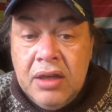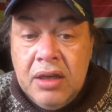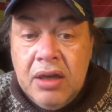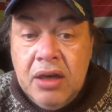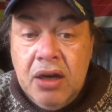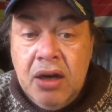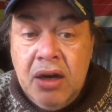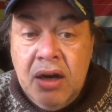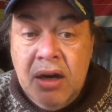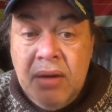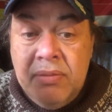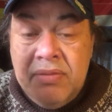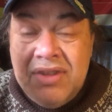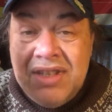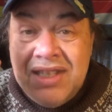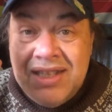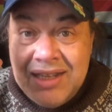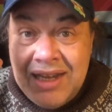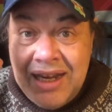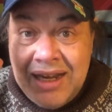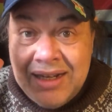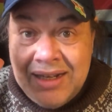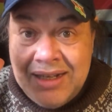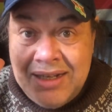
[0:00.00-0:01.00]
Um, these
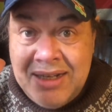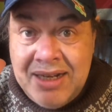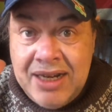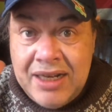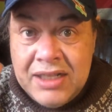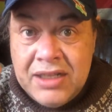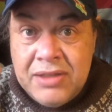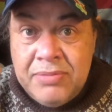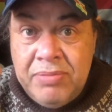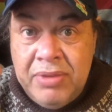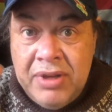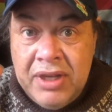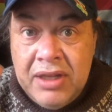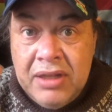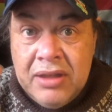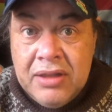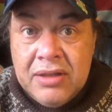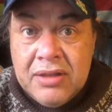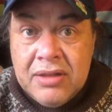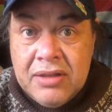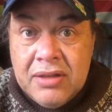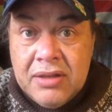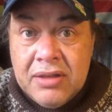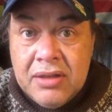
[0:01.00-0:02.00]
are test
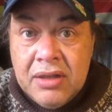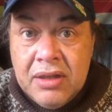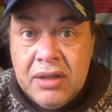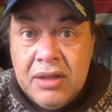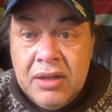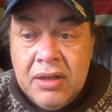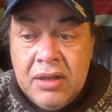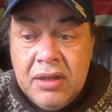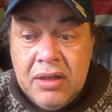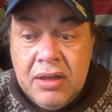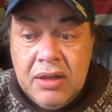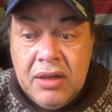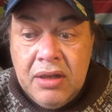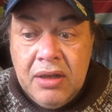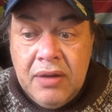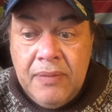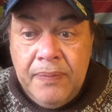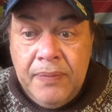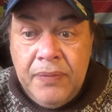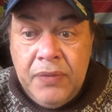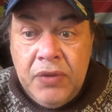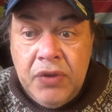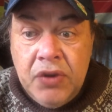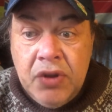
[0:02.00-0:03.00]
builds.
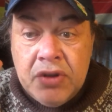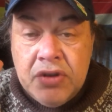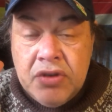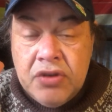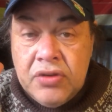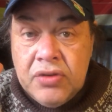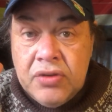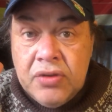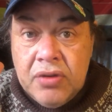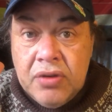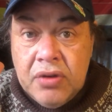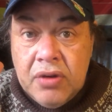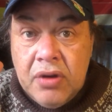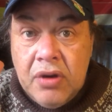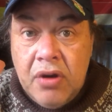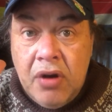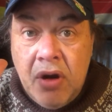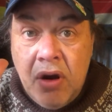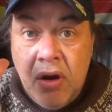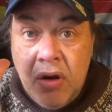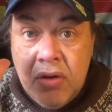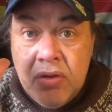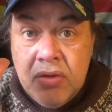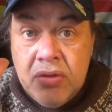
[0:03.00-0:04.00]
Not sure
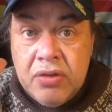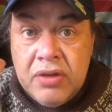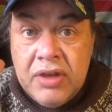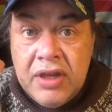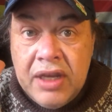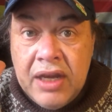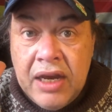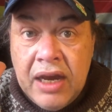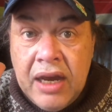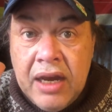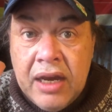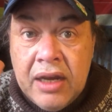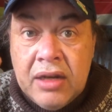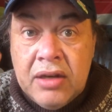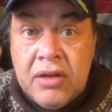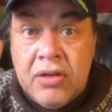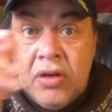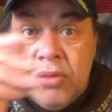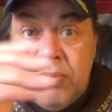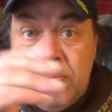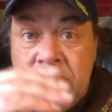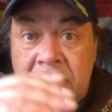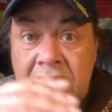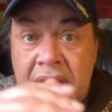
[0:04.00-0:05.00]
how good they are
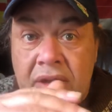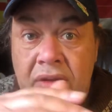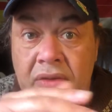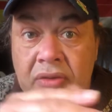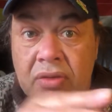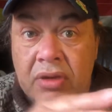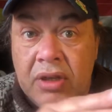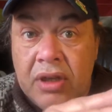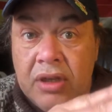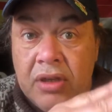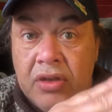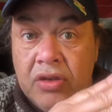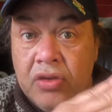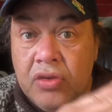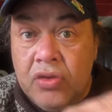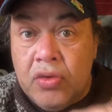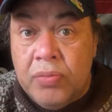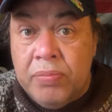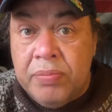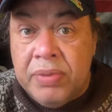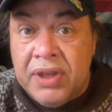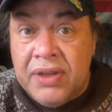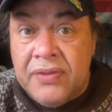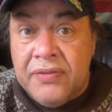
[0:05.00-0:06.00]
compared to the two
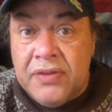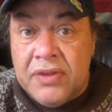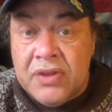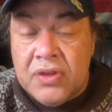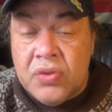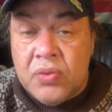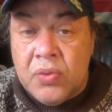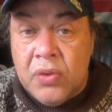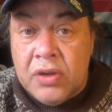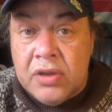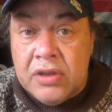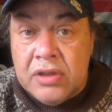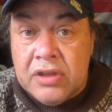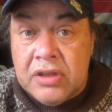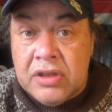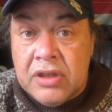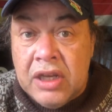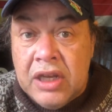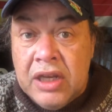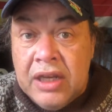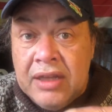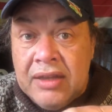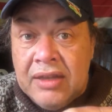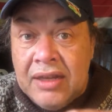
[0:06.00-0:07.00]
previous ones
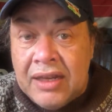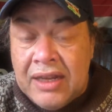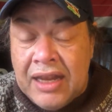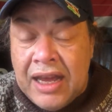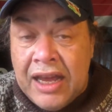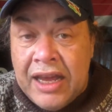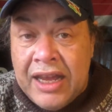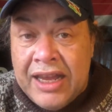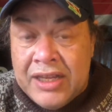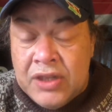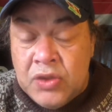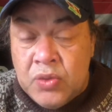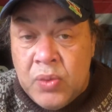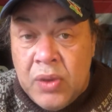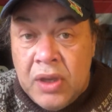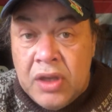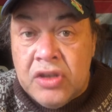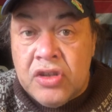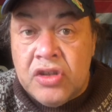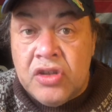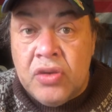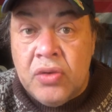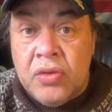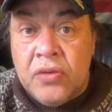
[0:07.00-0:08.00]
that I as well
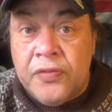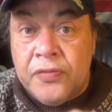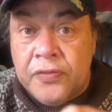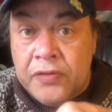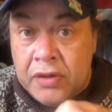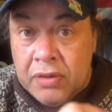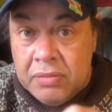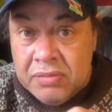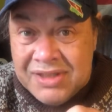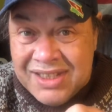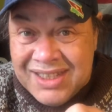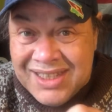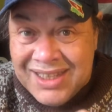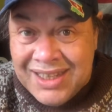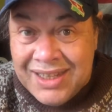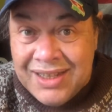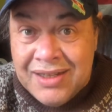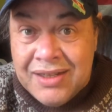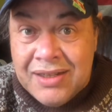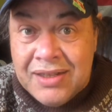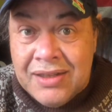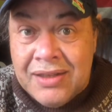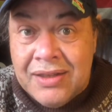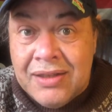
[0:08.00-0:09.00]
showed from
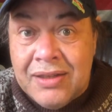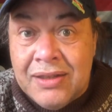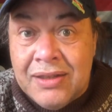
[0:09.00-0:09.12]
Stricted.